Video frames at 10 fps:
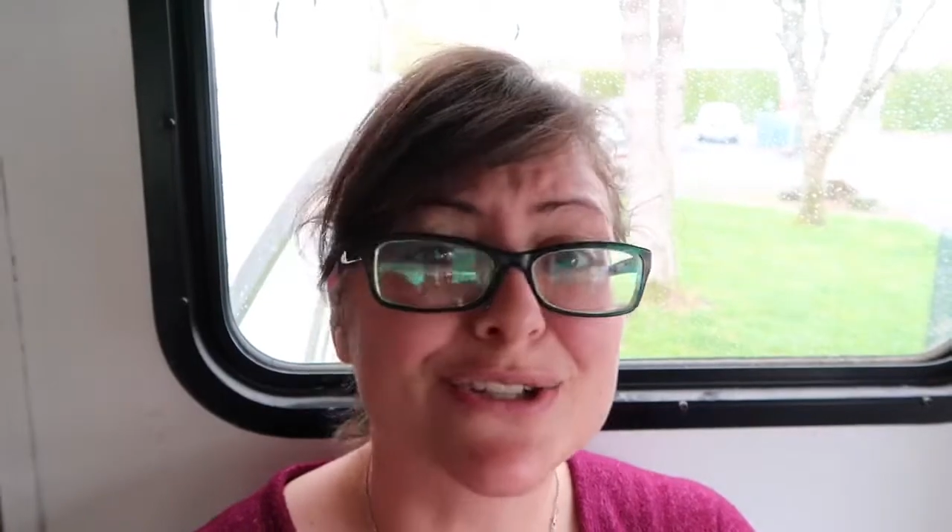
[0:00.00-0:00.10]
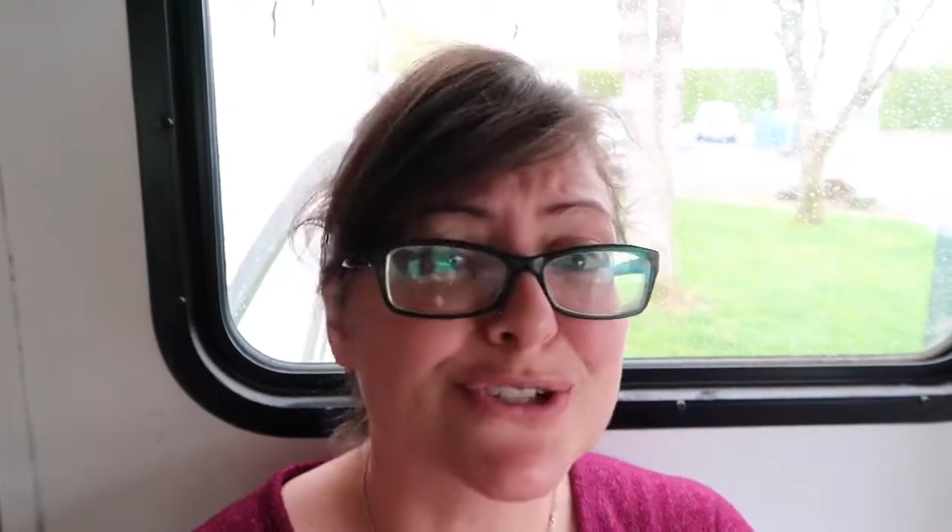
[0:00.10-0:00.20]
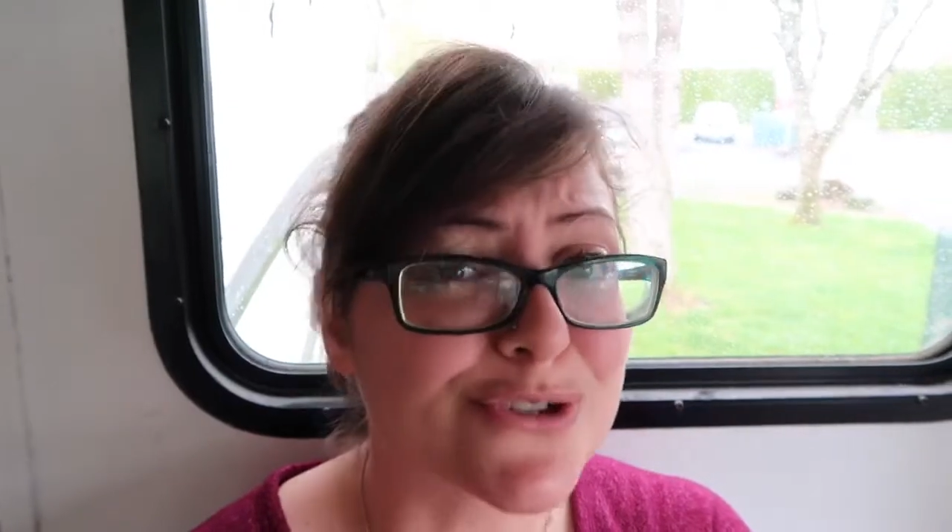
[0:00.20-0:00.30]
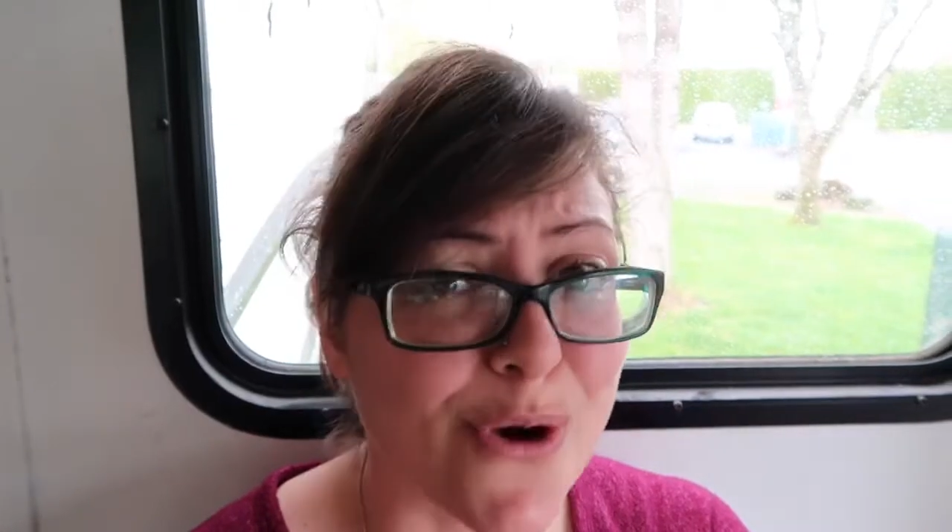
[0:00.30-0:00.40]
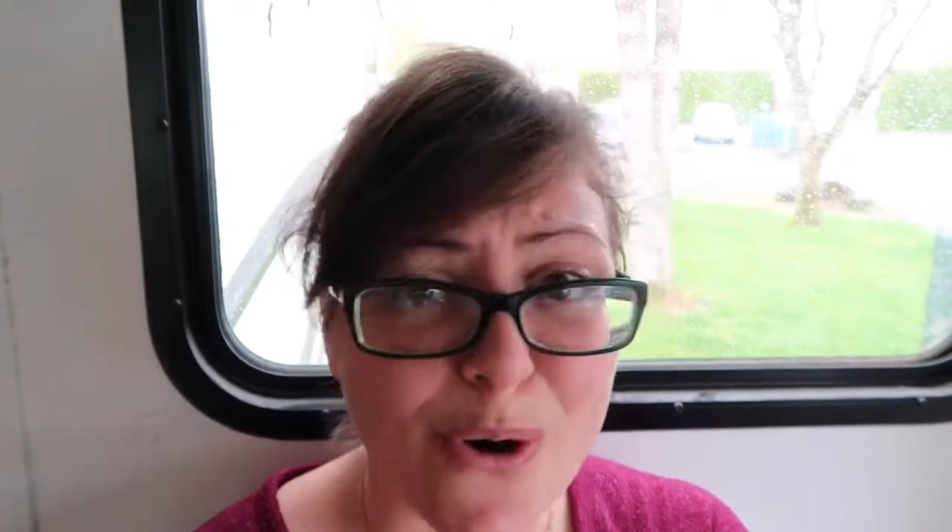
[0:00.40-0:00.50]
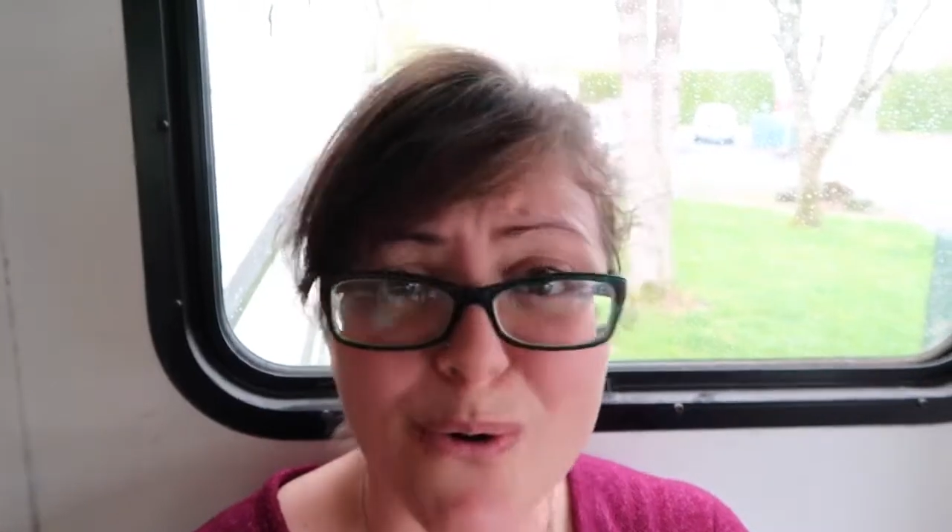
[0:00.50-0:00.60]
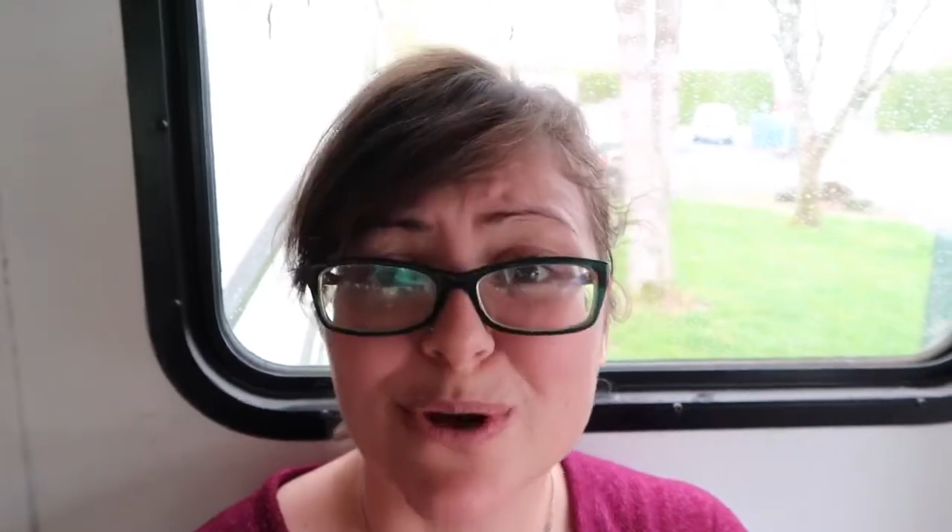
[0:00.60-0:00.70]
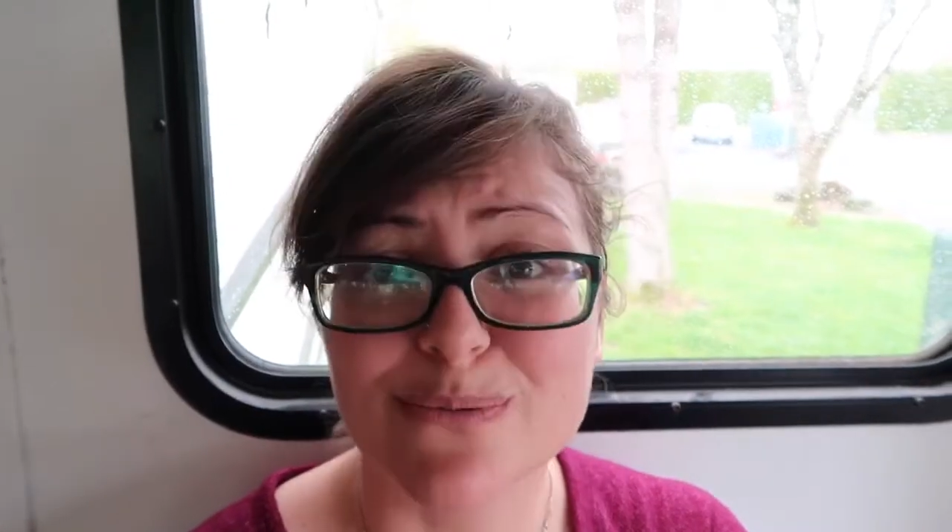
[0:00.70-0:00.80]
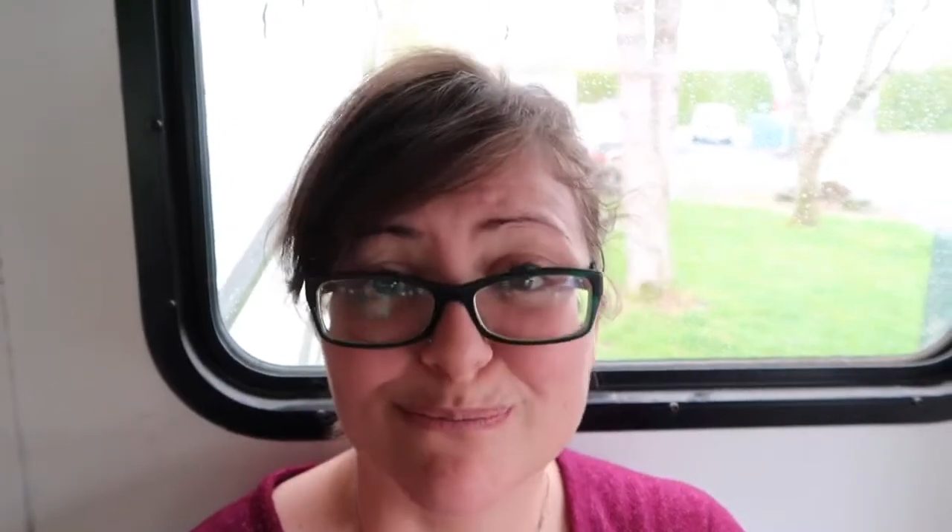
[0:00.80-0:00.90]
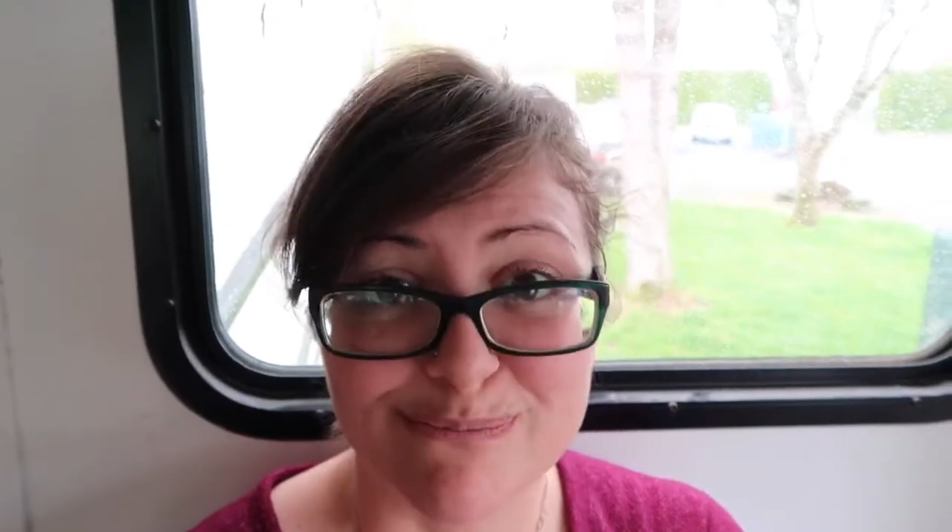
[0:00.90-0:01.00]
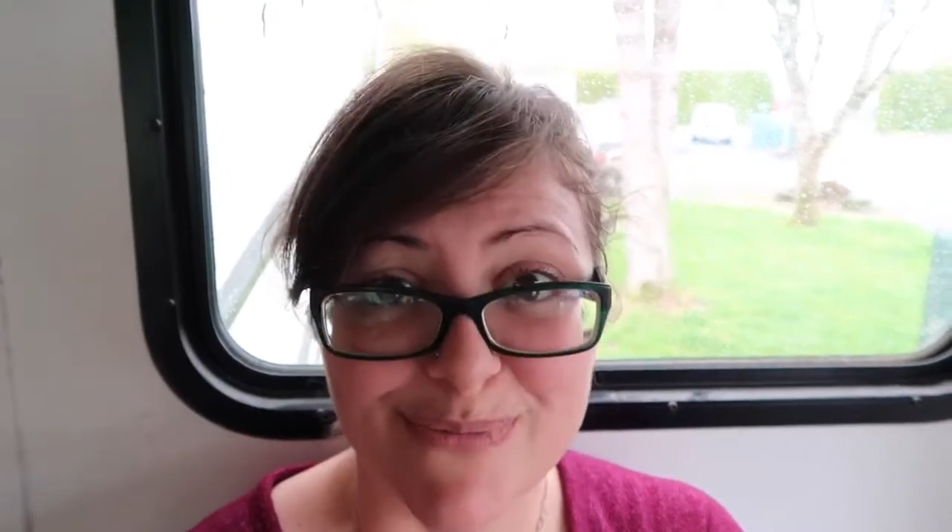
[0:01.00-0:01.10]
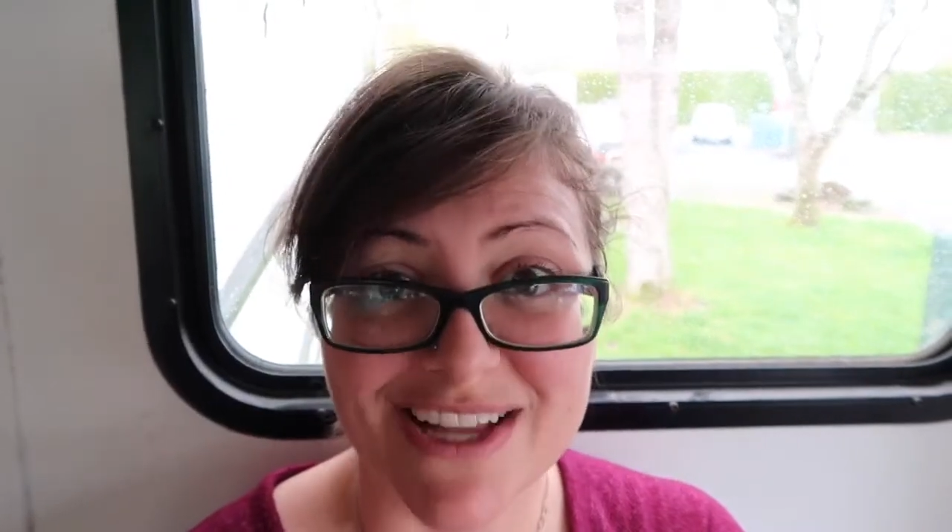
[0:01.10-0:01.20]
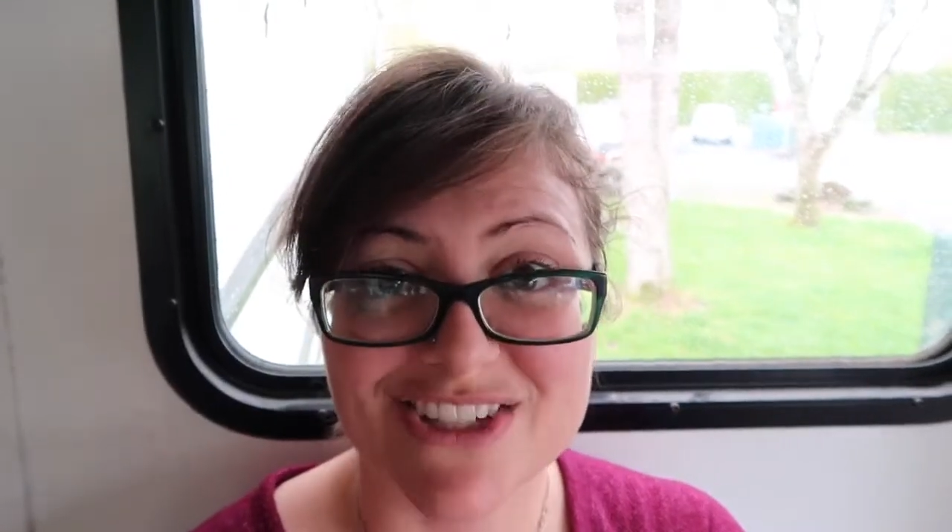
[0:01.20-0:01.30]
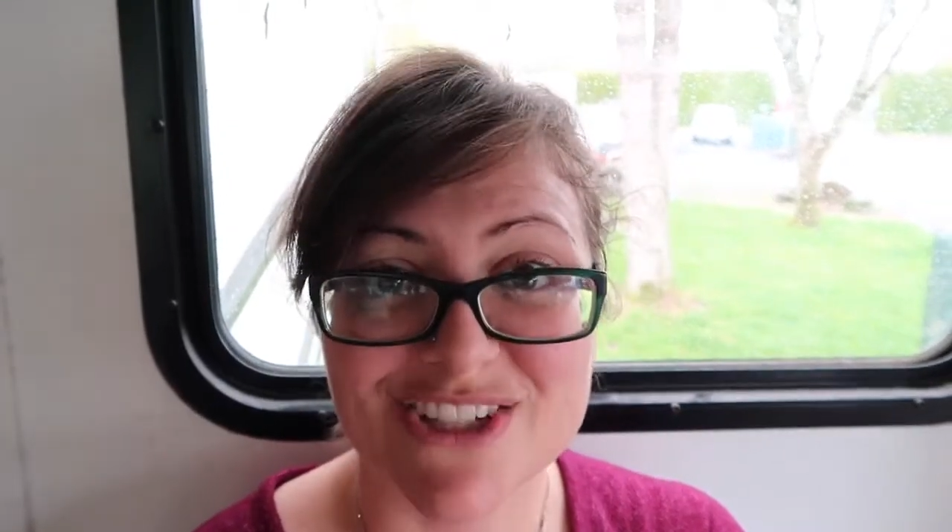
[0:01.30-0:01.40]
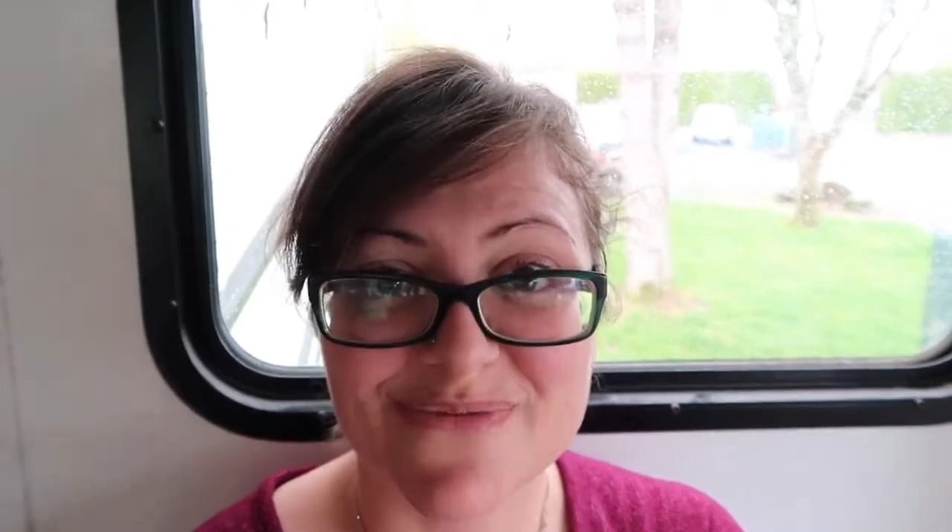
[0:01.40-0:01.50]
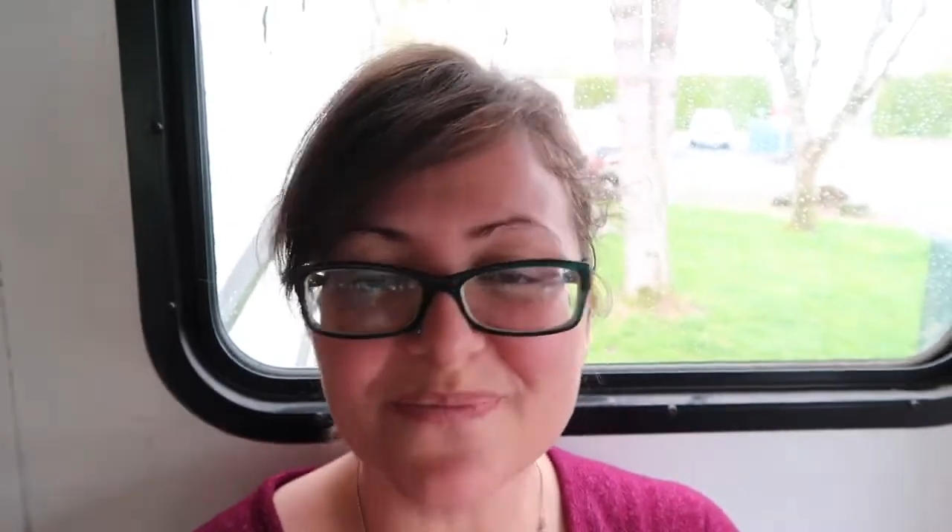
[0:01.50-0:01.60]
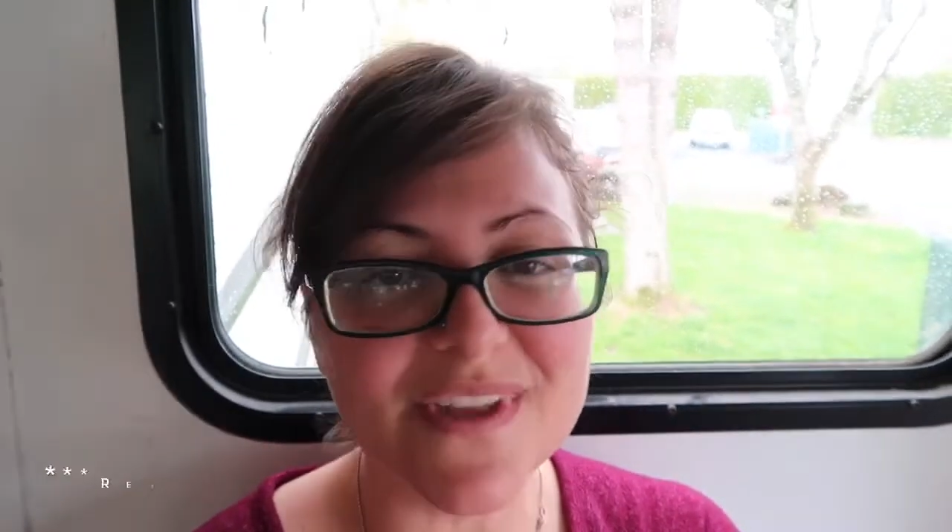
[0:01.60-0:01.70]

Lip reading: so much.